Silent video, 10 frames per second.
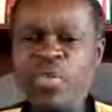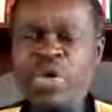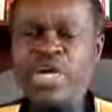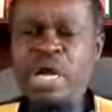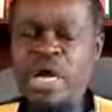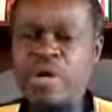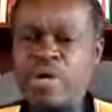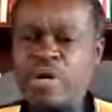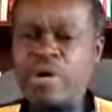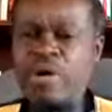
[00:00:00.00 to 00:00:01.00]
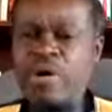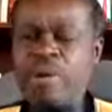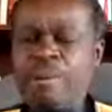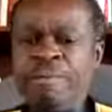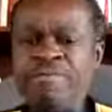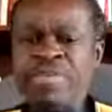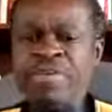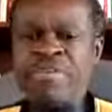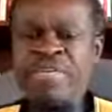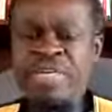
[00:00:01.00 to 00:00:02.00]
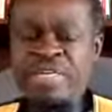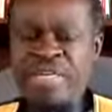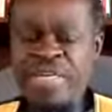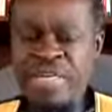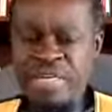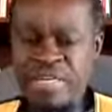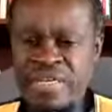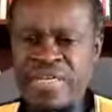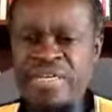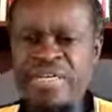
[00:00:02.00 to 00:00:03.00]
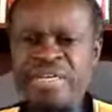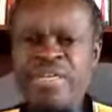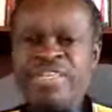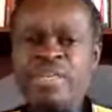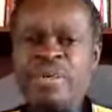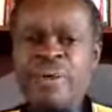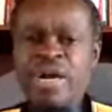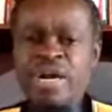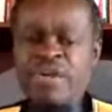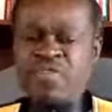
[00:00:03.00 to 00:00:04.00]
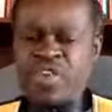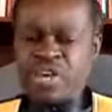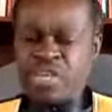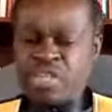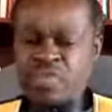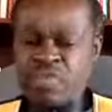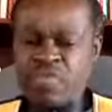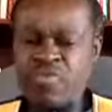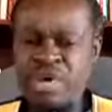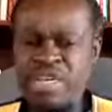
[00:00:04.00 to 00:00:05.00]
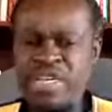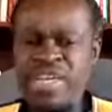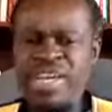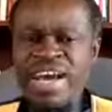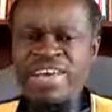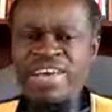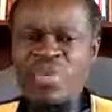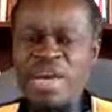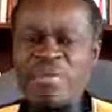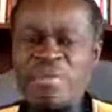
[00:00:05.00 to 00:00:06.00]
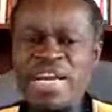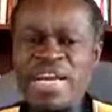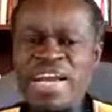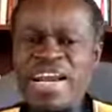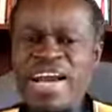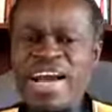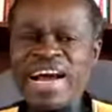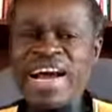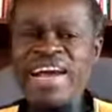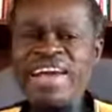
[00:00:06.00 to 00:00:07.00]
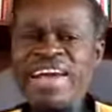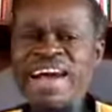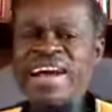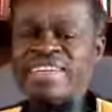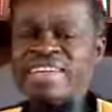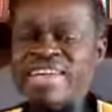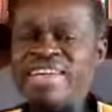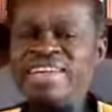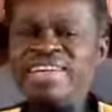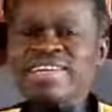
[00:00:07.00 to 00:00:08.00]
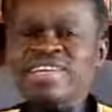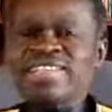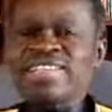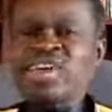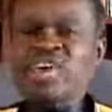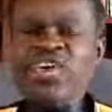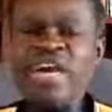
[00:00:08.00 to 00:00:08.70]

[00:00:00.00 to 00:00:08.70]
we now know that indeed the Pan-Africanist movement, and when Mandela attend the